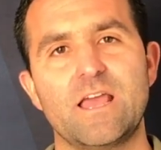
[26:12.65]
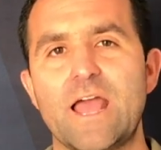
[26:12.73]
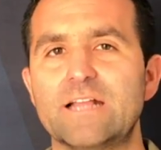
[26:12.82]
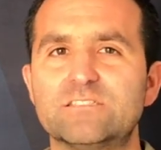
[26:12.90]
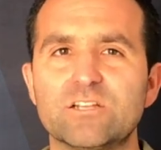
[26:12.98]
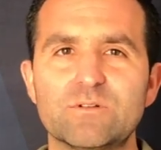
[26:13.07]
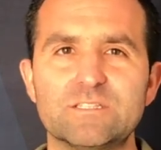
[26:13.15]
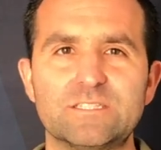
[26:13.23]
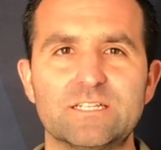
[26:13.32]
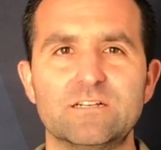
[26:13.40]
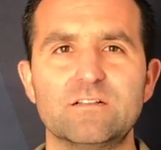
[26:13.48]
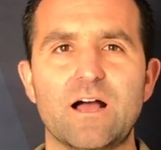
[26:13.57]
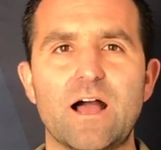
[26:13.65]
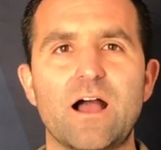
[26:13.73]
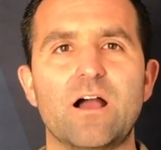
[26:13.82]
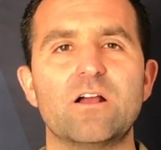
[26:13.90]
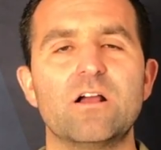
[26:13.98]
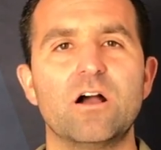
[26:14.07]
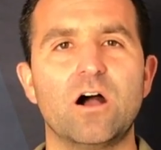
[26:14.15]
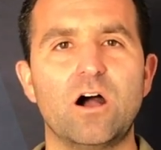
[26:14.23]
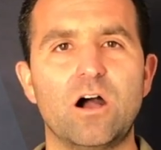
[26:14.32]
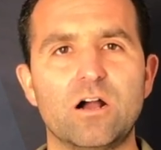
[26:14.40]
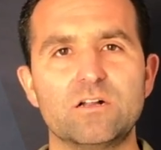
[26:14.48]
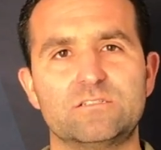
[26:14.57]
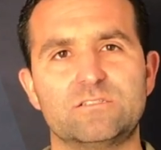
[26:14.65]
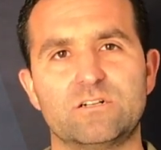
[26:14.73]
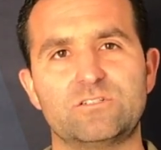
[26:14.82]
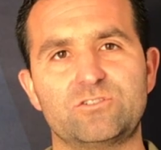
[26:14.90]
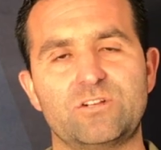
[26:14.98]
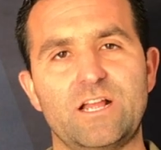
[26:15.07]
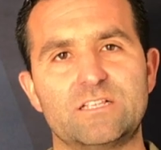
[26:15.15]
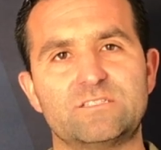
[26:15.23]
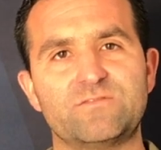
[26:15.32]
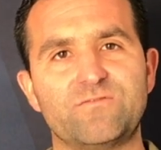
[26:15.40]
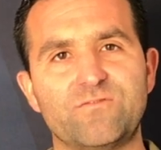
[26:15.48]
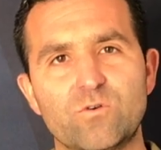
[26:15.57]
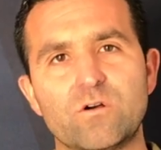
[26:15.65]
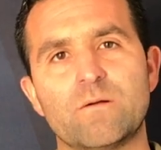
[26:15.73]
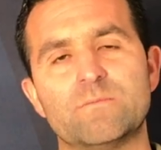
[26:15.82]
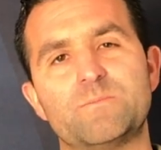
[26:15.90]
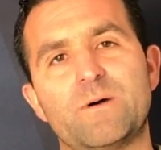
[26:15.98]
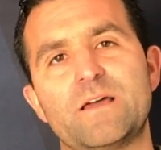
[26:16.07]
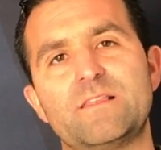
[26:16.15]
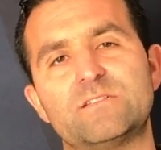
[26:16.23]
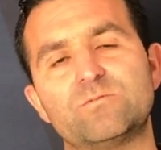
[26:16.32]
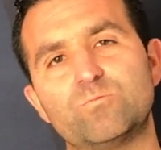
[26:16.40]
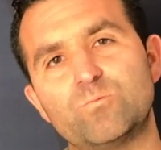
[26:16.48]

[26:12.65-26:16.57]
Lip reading: And so until our hearts are transformed by this